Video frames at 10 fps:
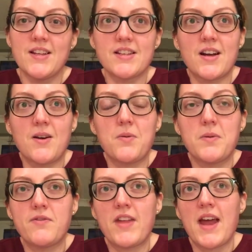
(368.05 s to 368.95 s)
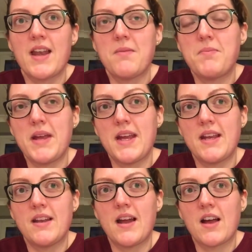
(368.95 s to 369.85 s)
So we've then
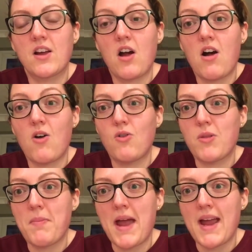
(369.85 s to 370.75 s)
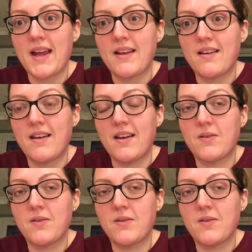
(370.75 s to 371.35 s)
been and got all the paint.